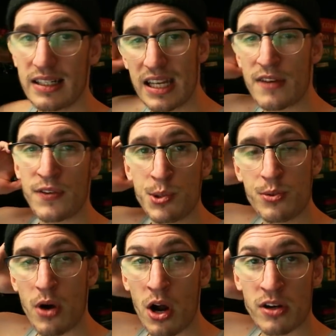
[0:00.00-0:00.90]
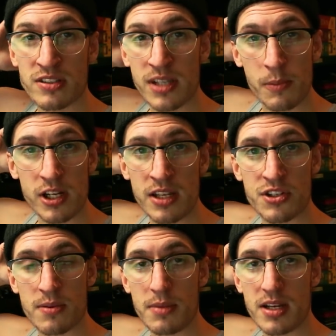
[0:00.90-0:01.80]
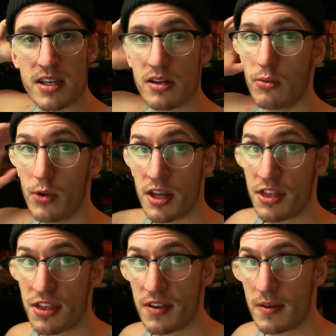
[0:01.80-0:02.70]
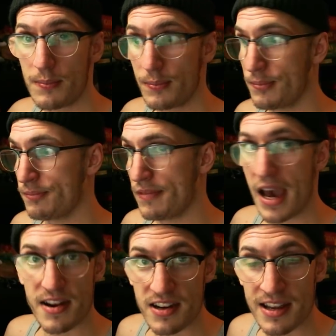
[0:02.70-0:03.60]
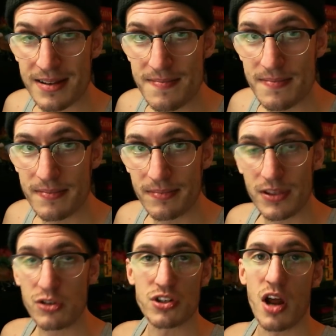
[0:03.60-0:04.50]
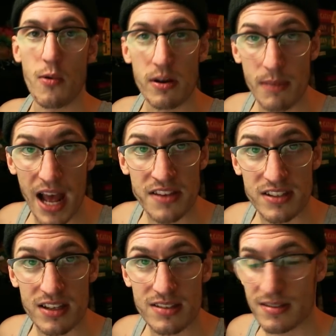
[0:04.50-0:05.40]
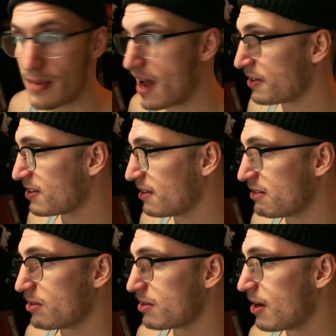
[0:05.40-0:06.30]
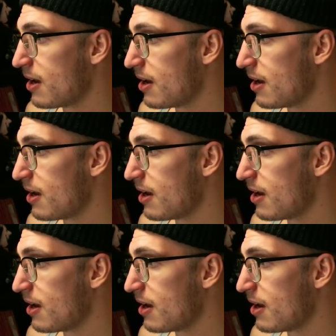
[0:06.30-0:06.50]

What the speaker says: If you are somewhat intermediate with editing, you should know what a mask is. A mask is...